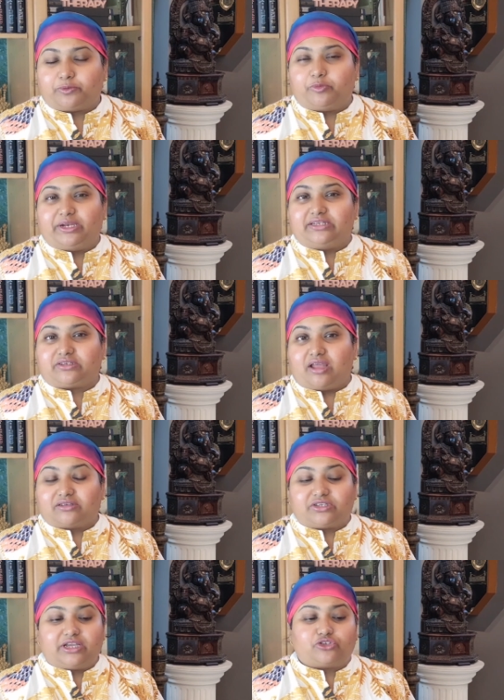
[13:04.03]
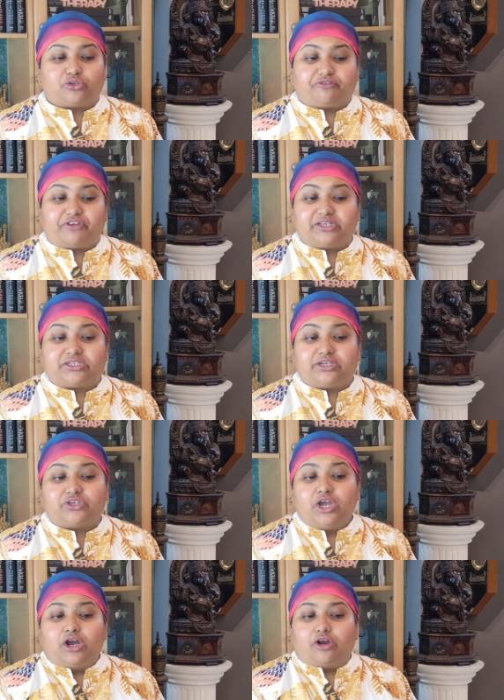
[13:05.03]
has been released last year. So the first
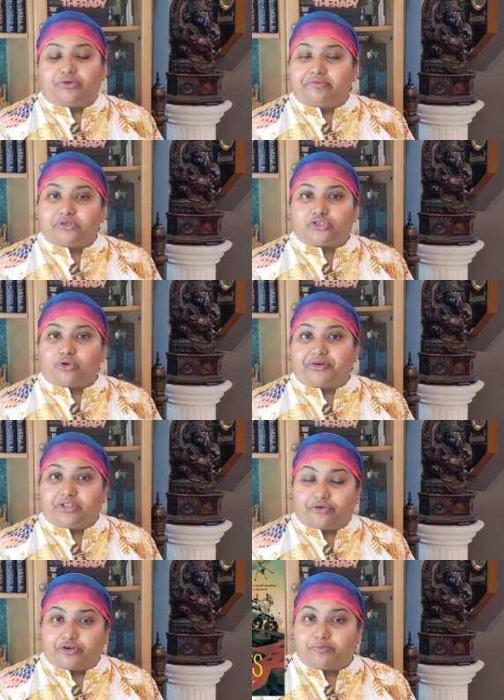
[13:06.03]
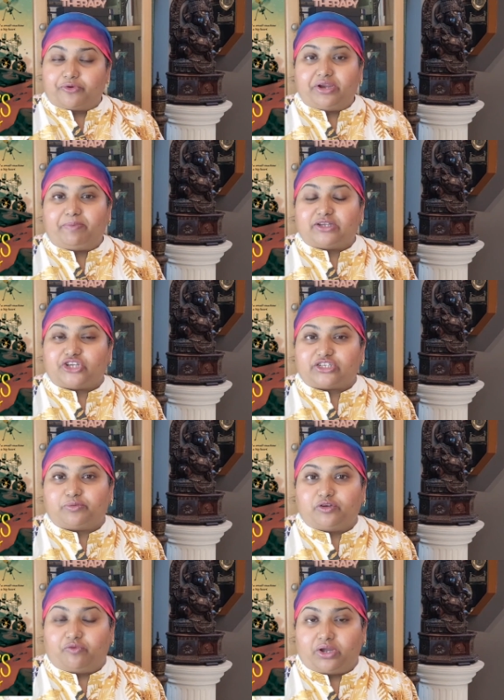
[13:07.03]
is A Rover Story, the group read by
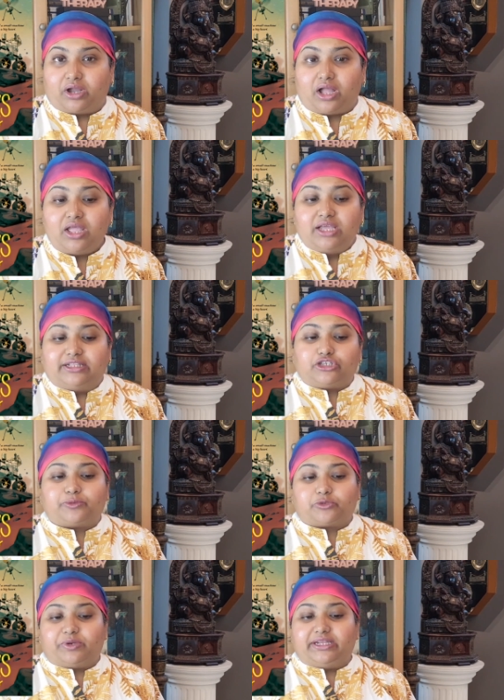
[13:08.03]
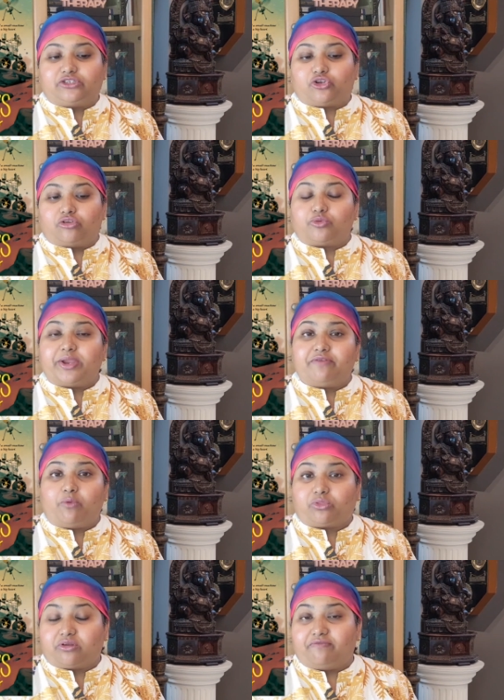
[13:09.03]
Jasmine Verga. This was released on
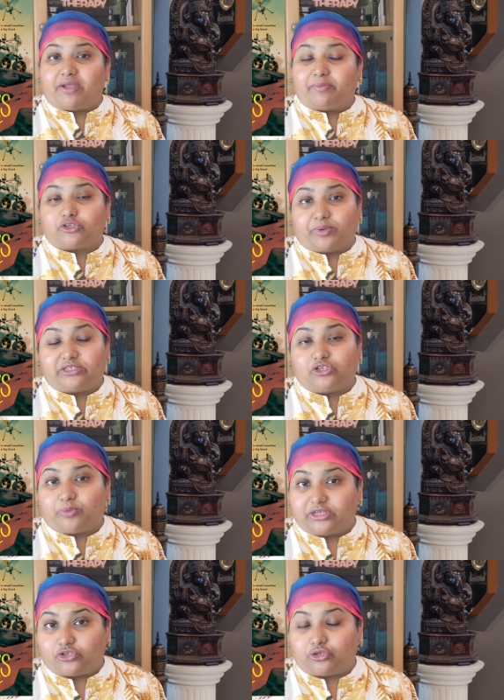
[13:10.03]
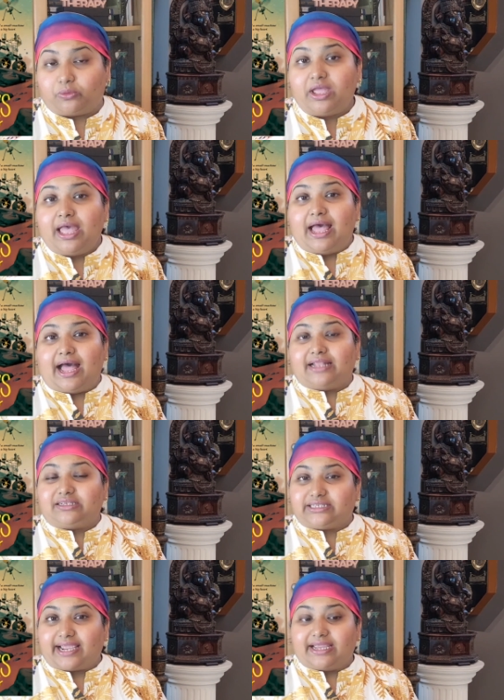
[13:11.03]
24th of November 2022. And
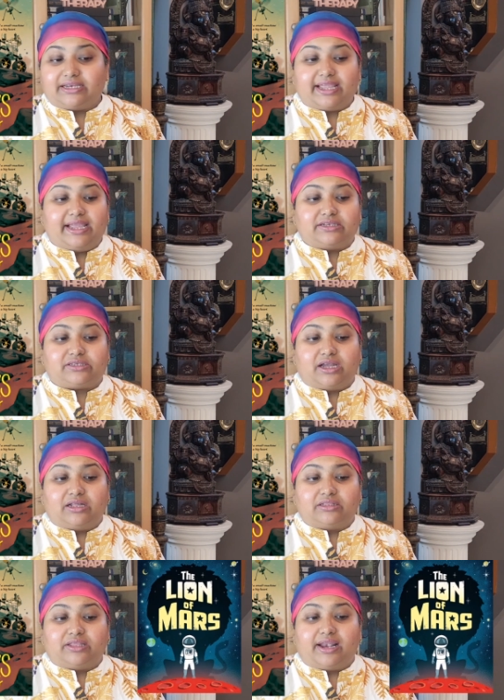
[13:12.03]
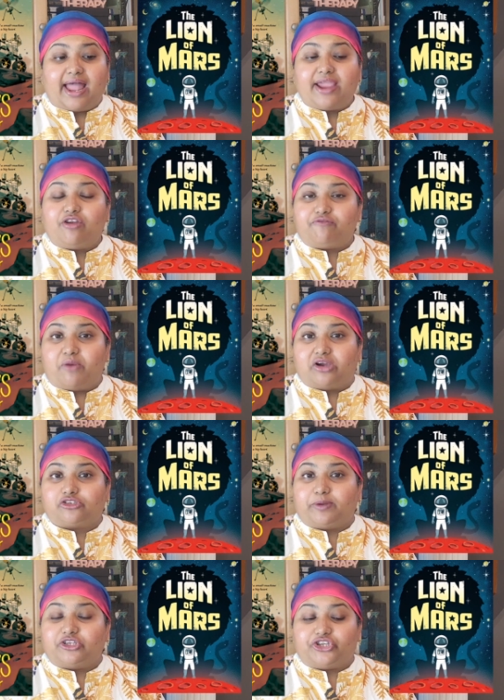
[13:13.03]
the second is The Line of
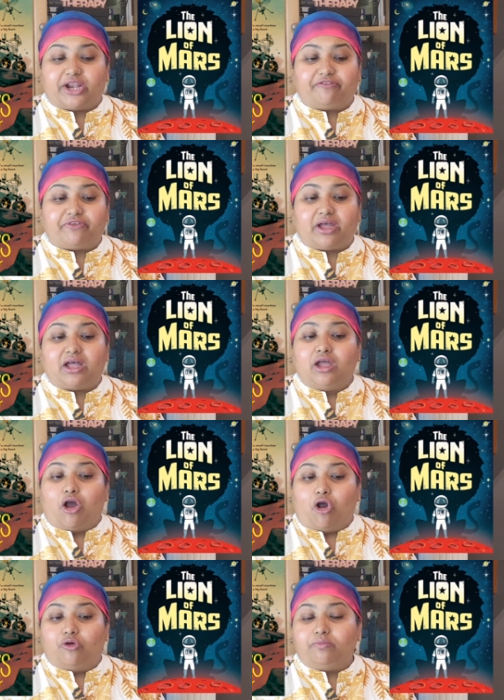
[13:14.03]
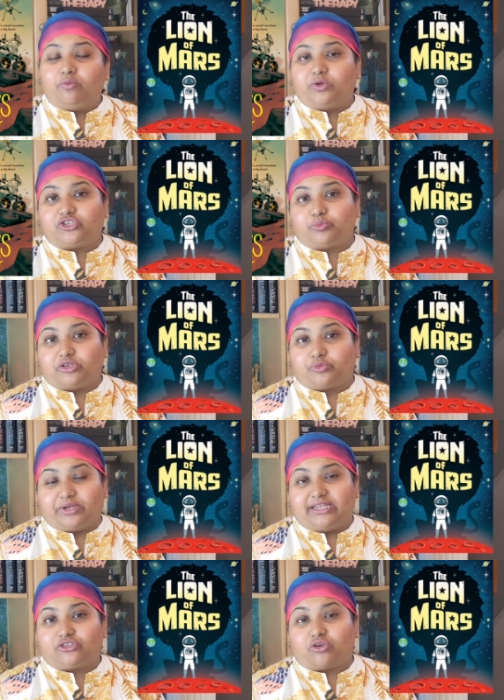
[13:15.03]
Mars by Jennifer Hone, which was
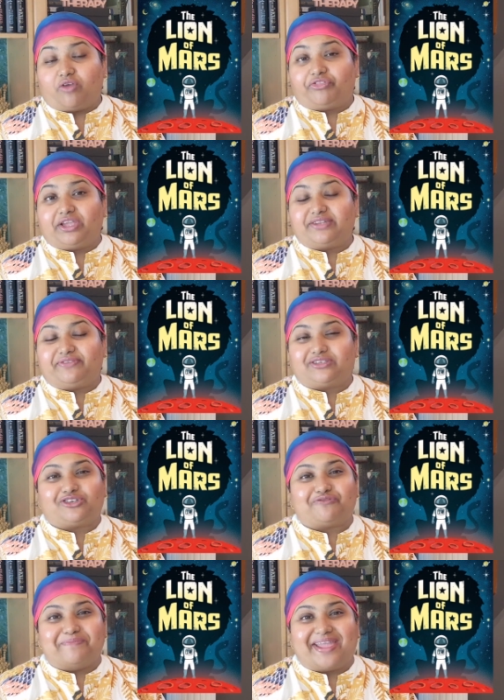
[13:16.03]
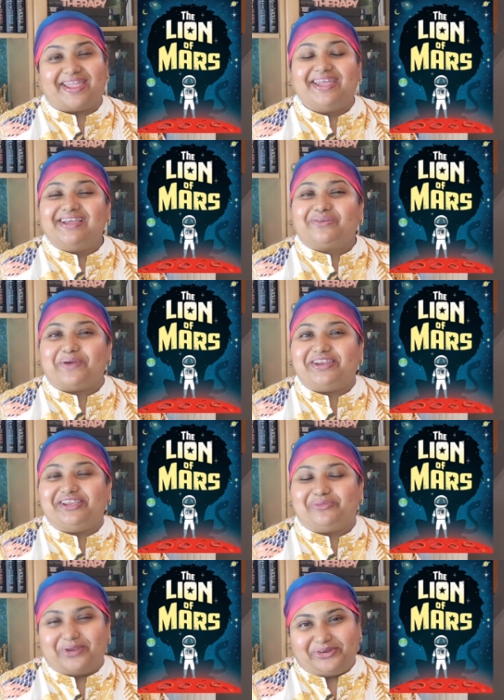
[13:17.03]
released on 31st of May
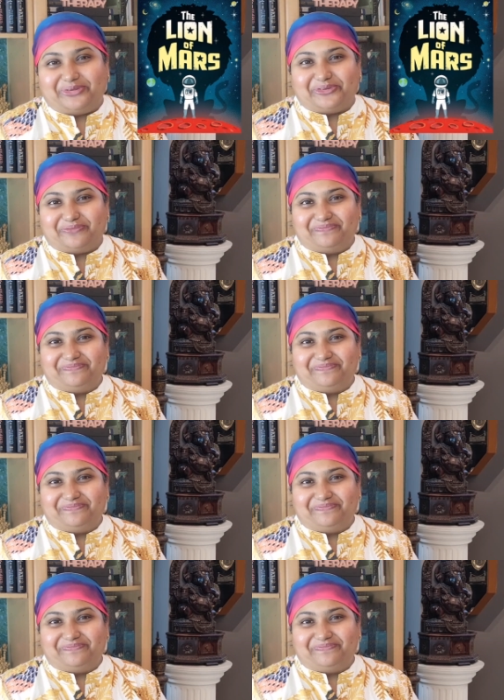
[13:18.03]
2022.